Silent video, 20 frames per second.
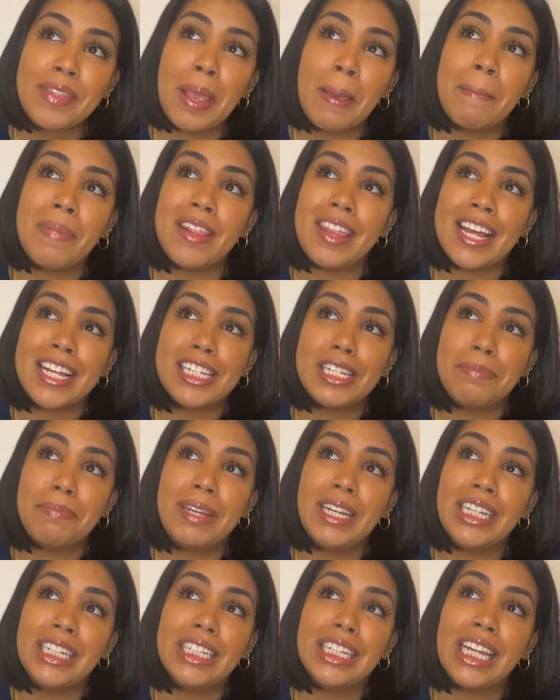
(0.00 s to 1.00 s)
But that's
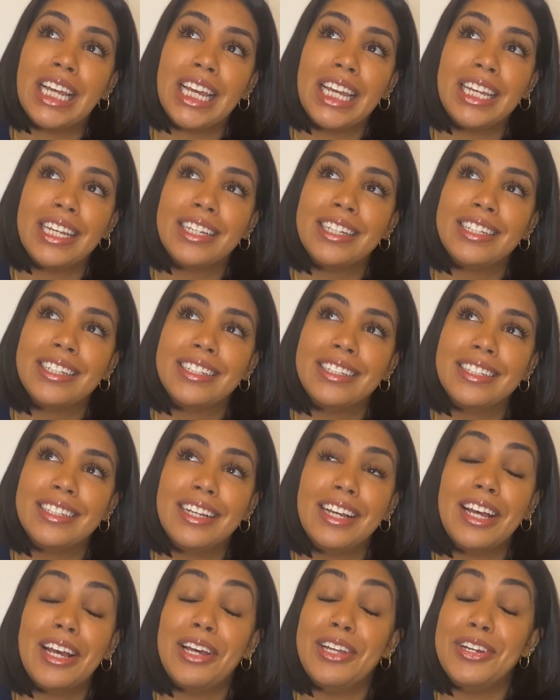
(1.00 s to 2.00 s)
been like
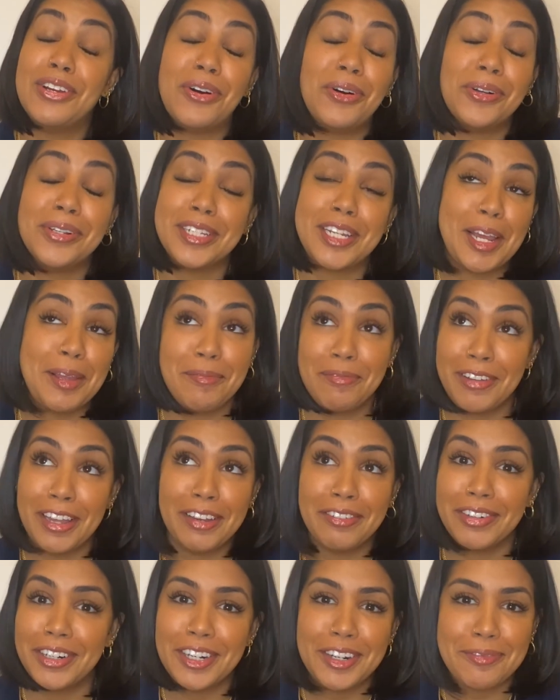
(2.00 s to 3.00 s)
an all-time
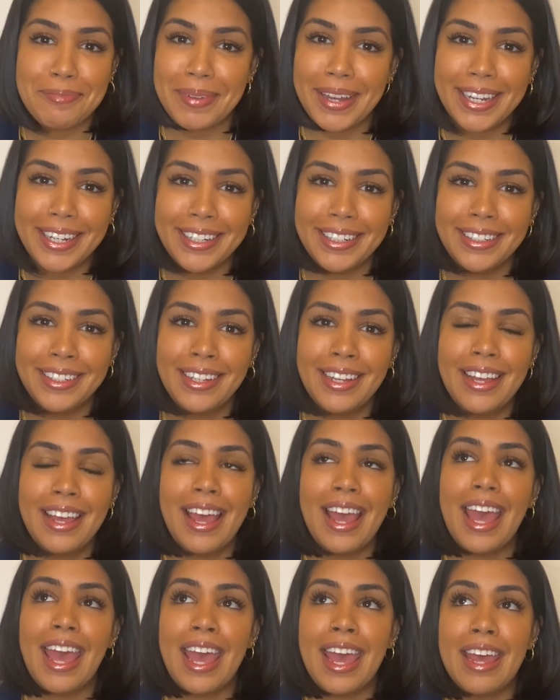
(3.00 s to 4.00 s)
favorite of mine.
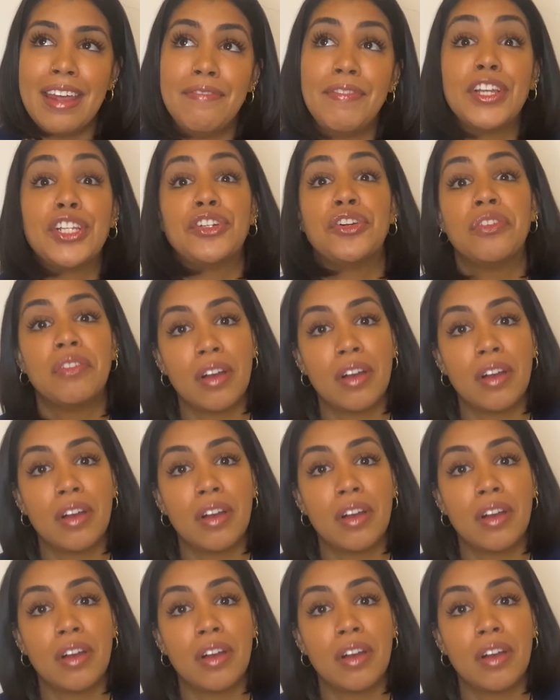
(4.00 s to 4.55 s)
And Victor